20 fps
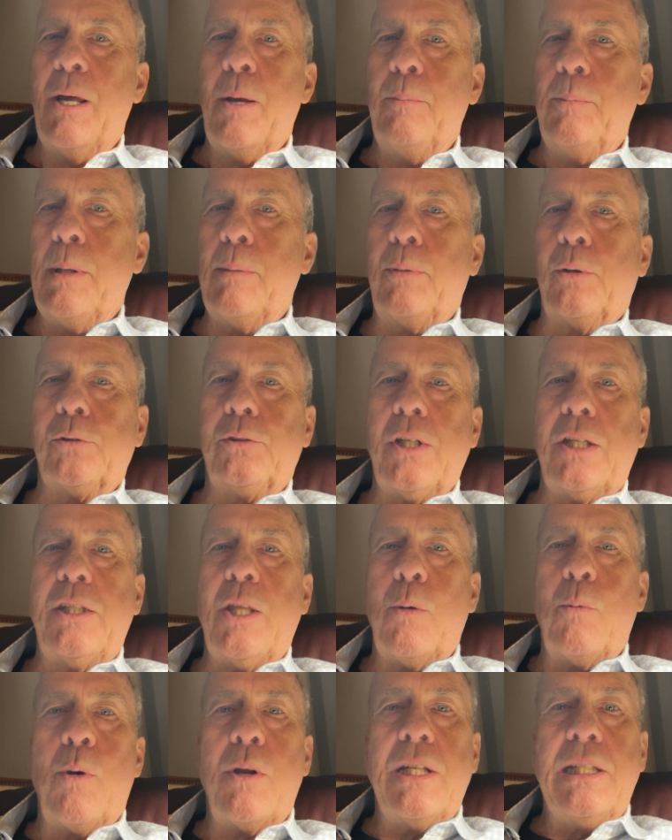People said
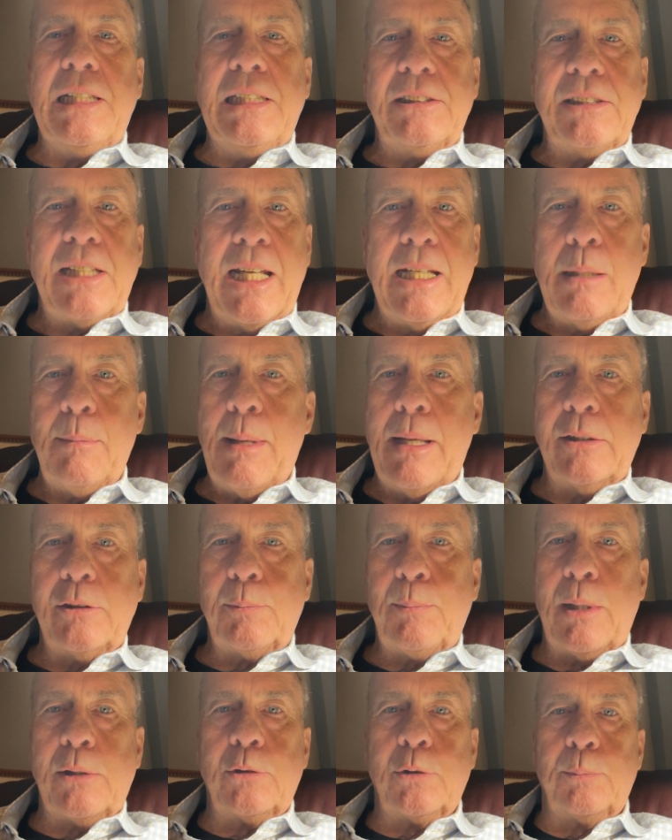they wanted these handyman
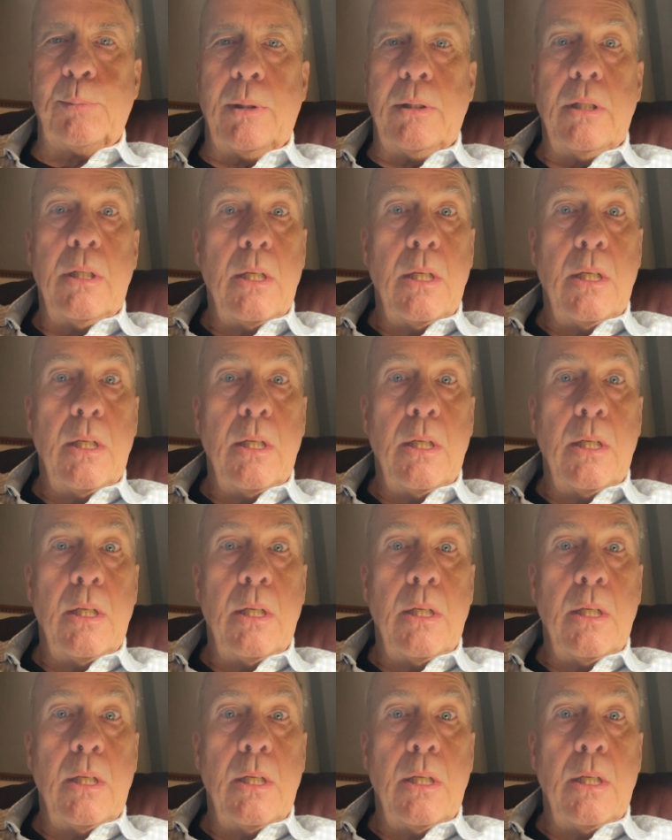specials, but